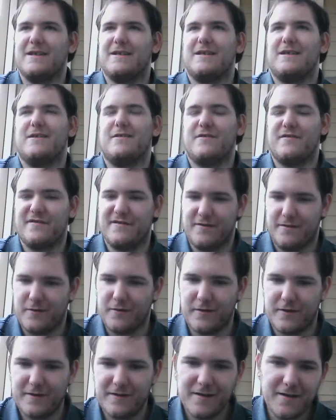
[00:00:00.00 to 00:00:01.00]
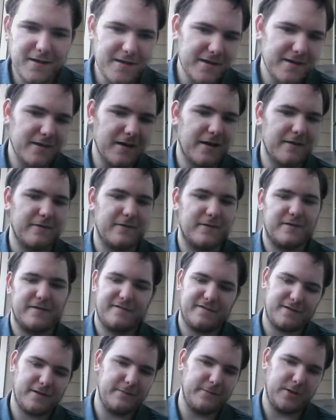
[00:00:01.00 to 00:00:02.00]
here too, and I think a lot of her
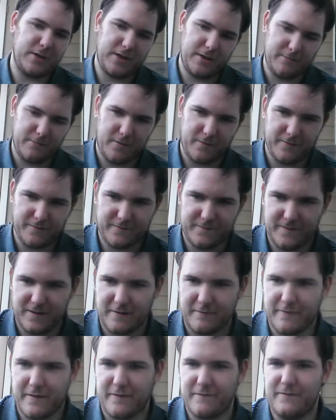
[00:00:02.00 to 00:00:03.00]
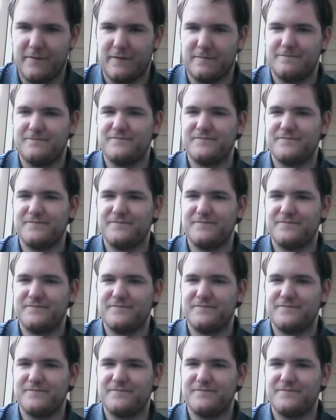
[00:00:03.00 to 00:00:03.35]
to be involved, you know, where the